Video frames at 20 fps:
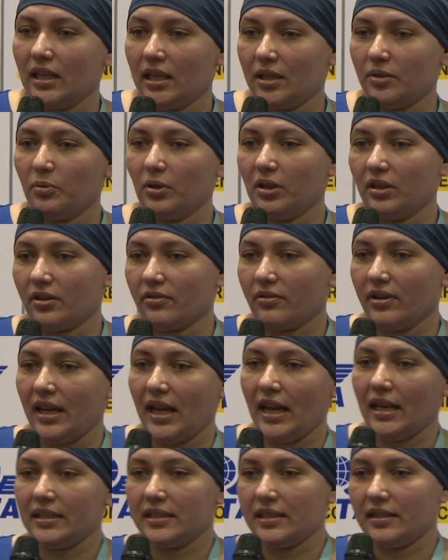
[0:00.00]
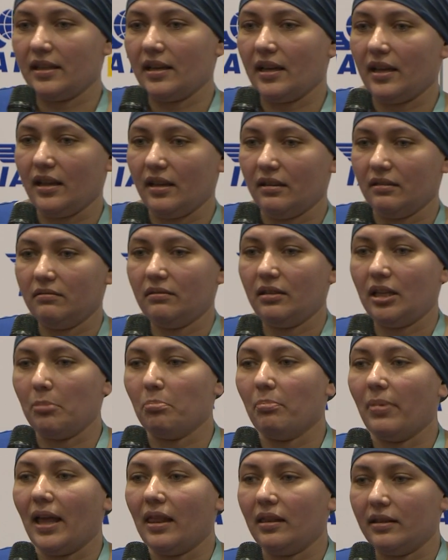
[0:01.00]
it will create the
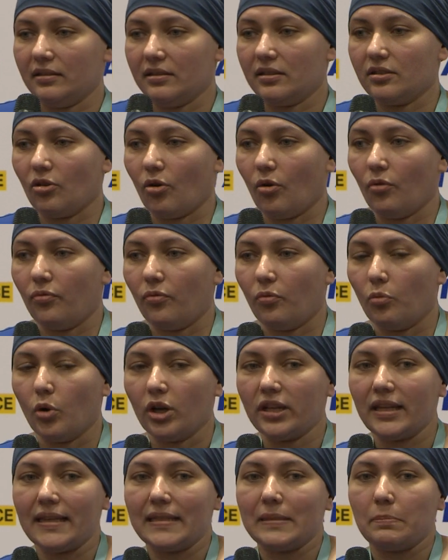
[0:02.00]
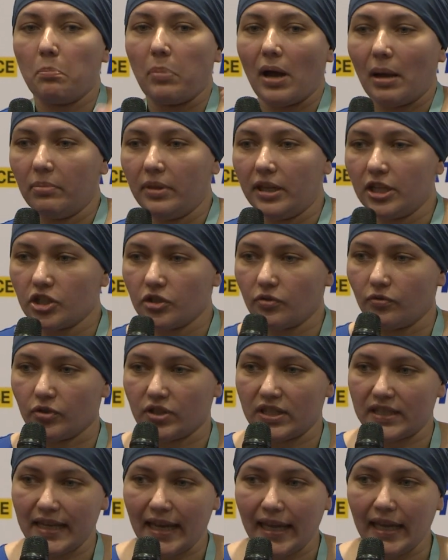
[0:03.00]
imbalance of what is published for
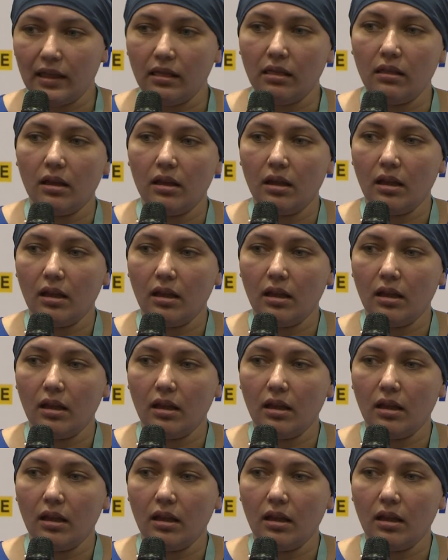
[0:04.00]
sale